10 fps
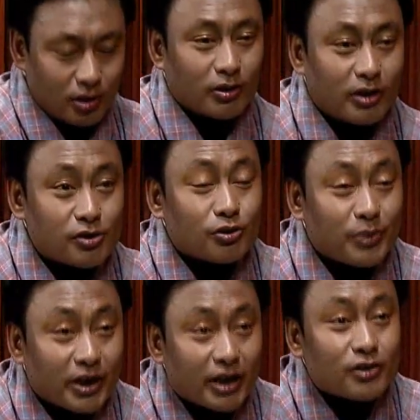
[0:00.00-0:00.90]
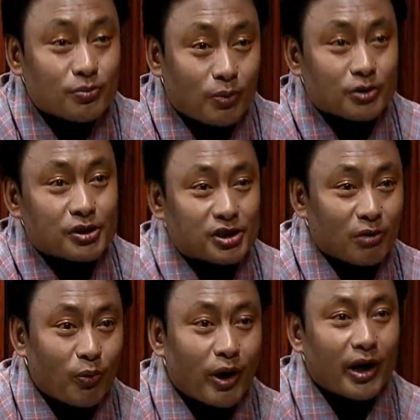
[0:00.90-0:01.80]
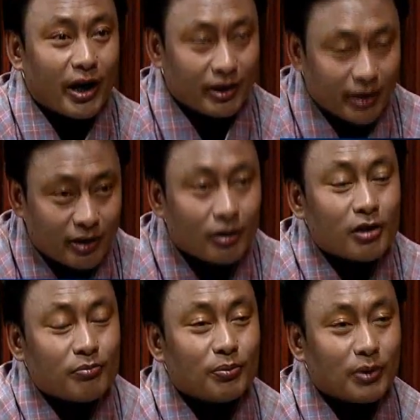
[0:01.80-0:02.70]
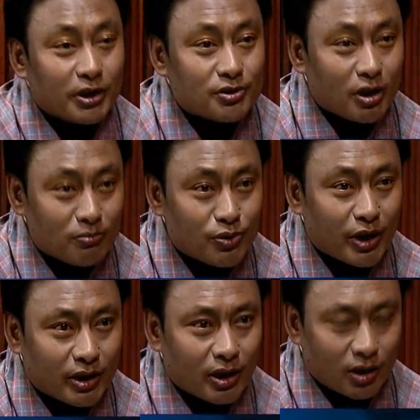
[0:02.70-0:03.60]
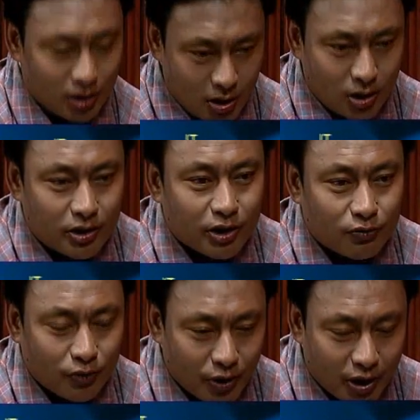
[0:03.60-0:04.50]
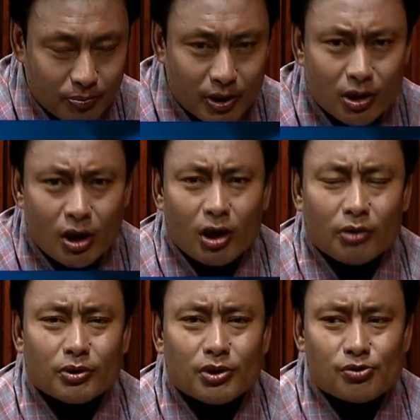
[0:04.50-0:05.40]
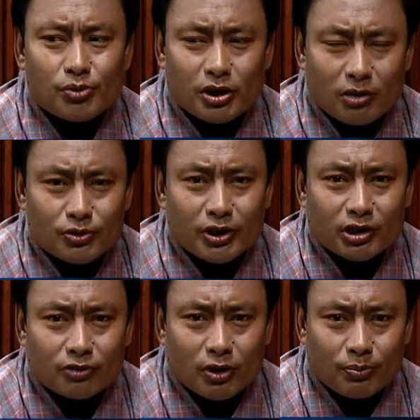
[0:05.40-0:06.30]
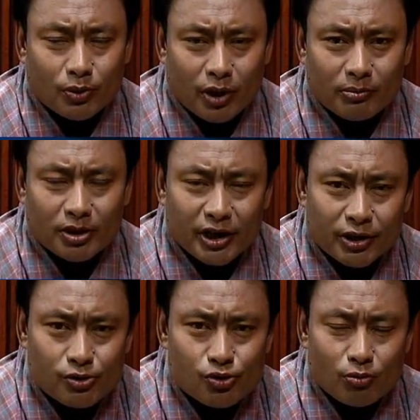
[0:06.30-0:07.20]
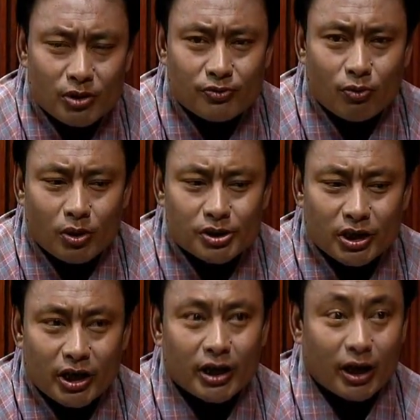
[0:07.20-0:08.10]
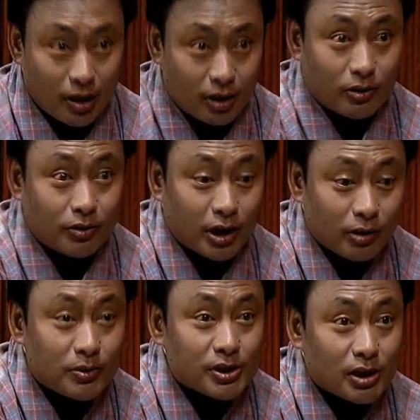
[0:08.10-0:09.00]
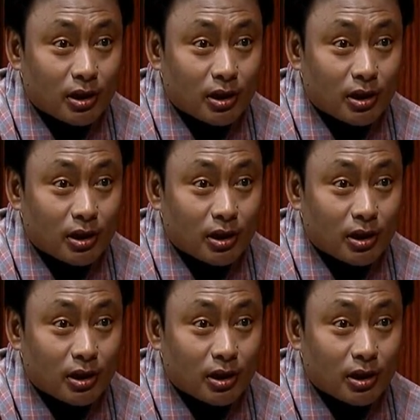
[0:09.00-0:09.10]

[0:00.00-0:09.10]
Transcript: there should be an end to politics somewhere, and then people need to come together. Thank you for your appeal. With this, we come to the end of our program. Thank you so much for watching. And okay, please, sir.